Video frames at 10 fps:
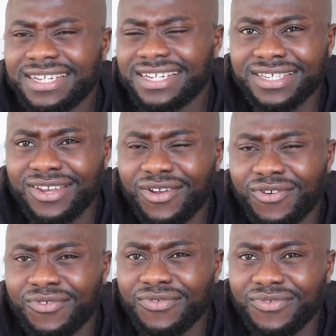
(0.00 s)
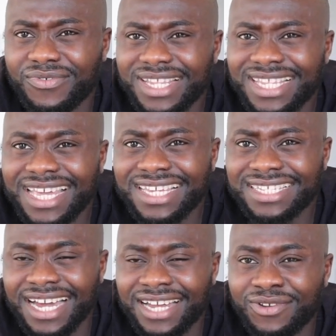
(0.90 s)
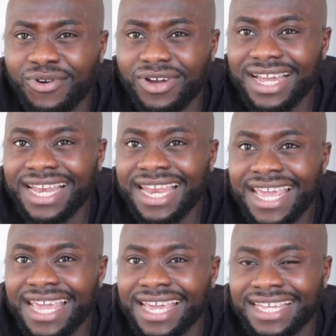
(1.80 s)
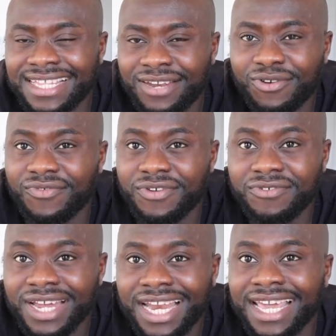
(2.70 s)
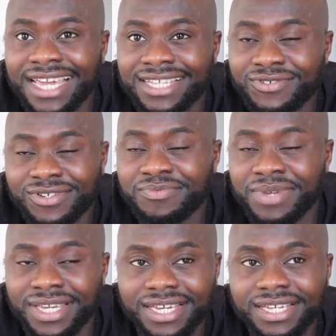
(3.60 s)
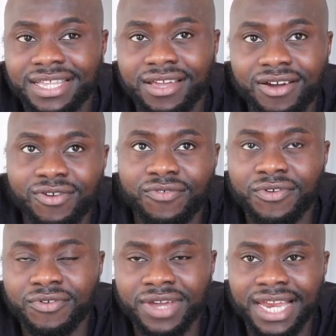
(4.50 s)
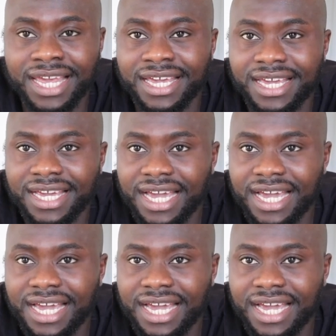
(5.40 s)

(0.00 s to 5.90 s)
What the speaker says: There's a lot of things that are not clear. They're not very clear, trust me. They are not very clear.